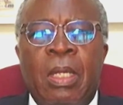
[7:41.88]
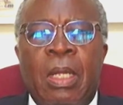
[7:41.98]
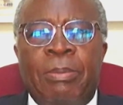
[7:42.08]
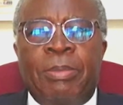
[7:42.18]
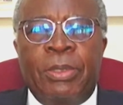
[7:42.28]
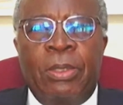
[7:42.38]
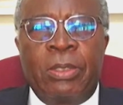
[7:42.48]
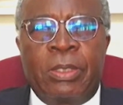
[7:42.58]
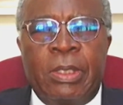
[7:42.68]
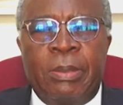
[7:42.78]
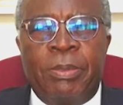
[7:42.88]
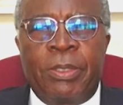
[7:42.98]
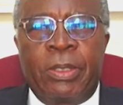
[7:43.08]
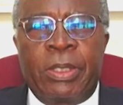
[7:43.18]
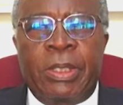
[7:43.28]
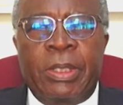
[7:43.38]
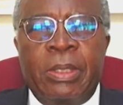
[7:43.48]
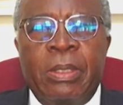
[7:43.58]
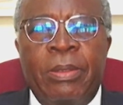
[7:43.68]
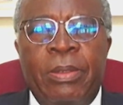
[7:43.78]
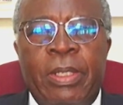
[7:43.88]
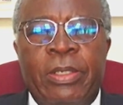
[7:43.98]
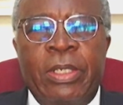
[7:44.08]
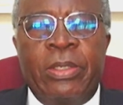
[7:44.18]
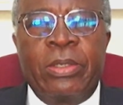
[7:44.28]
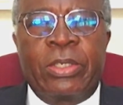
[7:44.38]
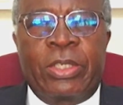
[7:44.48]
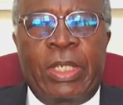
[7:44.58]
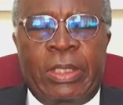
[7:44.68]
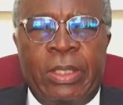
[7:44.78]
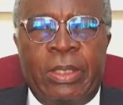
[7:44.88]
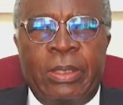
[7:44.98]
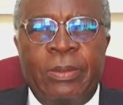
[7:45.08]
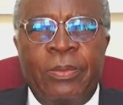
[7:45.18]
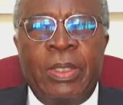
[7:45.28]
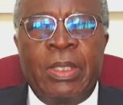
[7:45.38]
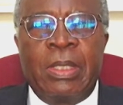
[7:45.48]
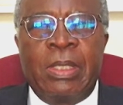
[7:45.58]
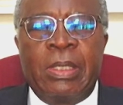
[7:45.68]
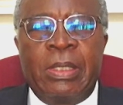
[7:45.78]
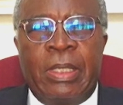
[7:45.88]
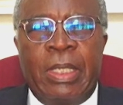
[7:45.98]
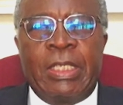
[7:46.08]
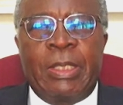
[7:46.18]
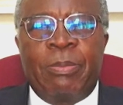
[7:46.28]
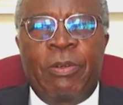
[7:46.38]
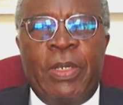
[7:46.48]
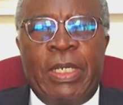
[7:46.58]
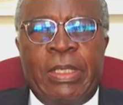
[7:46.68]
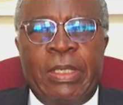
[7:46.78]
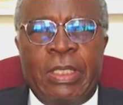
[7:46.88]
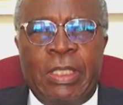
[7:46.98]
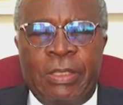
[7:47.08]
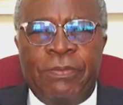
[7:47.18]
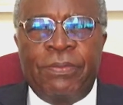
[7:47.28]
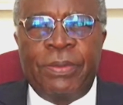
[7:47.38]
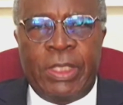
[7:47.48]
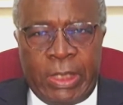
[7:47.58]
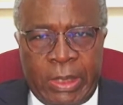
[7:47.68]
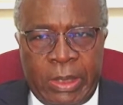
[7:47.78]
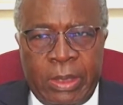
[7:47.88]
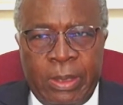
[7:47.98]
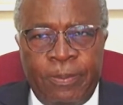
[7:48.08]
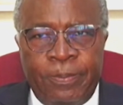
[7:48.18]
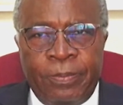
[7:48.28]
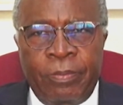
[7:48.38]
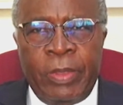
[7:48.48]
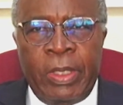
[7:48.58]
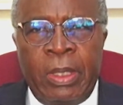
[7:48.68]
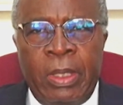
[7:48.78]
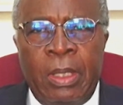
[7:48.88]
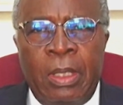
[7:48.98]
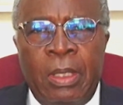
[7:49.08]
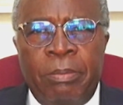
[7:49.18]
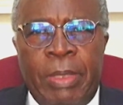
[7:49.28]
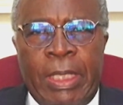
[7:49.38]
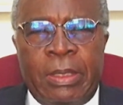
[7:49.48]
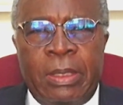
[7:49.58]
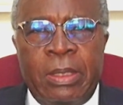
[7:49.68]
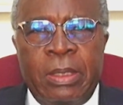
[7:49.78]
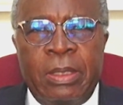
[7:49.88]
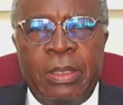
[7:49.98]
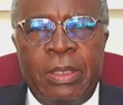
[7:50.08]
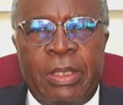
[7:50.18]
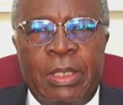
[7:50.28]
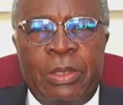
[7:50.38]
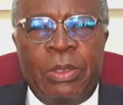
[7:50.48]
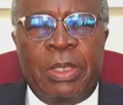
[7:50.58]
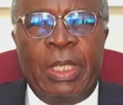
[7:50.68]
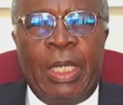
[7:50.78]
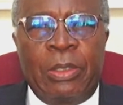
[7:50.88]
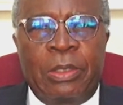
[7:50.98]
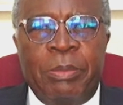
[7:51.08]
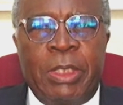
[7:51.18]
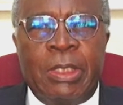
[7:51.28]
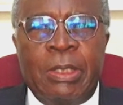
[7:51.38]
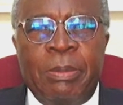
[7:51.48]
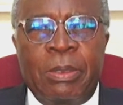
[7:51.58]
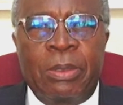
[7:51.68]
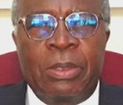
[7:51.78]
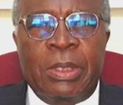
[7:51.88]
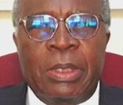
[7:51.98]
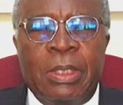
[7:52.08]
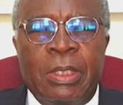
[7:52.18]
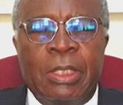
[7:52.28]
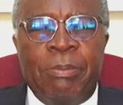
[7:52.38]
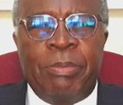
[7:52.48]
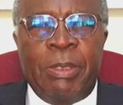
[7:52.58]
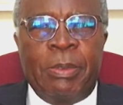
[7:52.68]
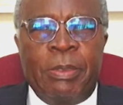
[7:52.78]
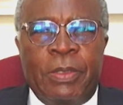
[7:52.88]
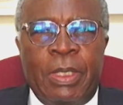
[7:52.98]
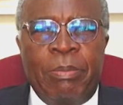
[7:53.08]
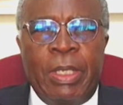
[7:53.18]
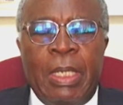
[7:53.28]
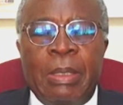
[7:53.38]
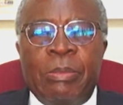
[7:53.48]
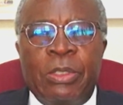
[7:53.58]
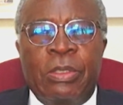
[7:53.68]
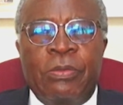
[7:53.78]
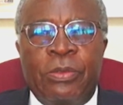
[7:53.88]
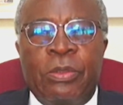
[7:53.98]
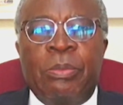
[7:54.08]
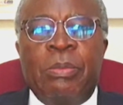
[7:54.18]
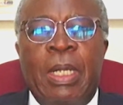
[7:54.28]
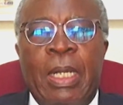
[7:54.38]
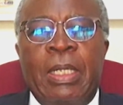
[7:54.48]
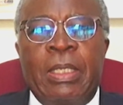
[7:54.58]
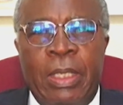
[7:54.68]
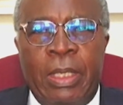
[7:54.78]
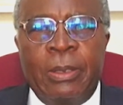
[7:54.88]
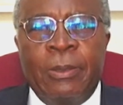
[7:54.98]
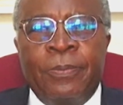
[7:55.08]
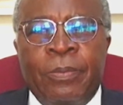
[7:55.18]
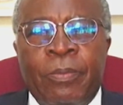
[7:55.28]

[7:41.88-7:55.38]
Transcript: Absolutely, because the debt restructuring does provide relief, yes, but it is not the ultimate, because the people of Zambia, most of whom are young,